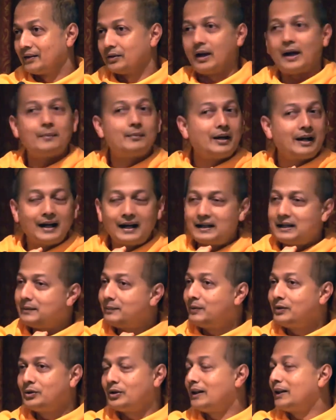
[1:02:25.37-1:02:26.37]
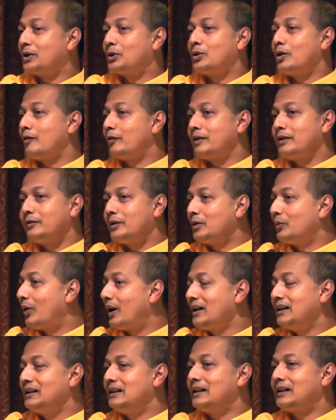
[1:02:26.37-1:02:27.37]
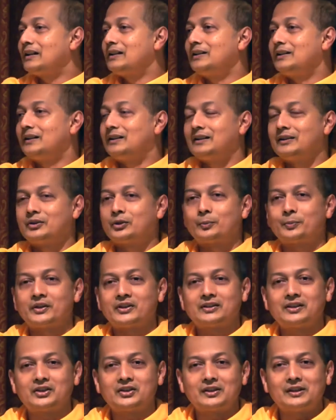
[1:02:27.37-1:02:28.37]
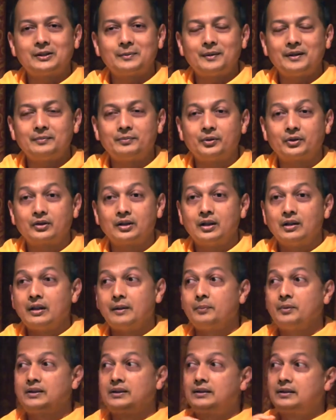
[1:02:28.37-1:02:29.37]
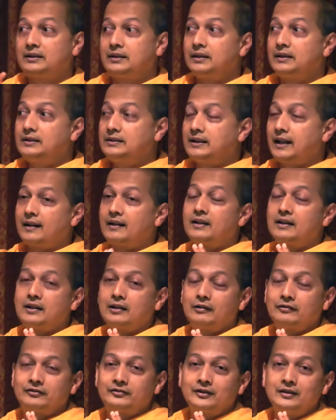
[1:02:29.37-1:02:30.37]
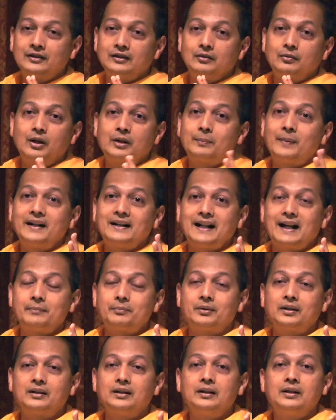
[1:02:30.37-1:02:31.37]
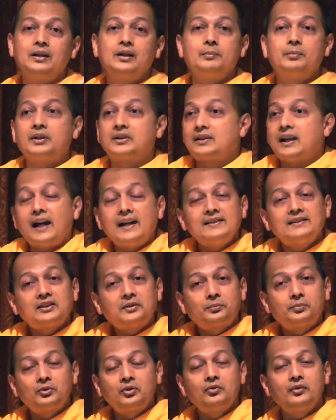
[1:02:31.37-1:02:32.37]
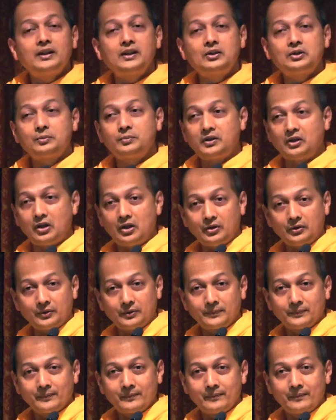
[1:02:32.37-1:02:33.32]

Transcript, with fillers: So I'm unable to let go of even one little superstition in my book in terror of what might happen. But science has proven it to be wrong.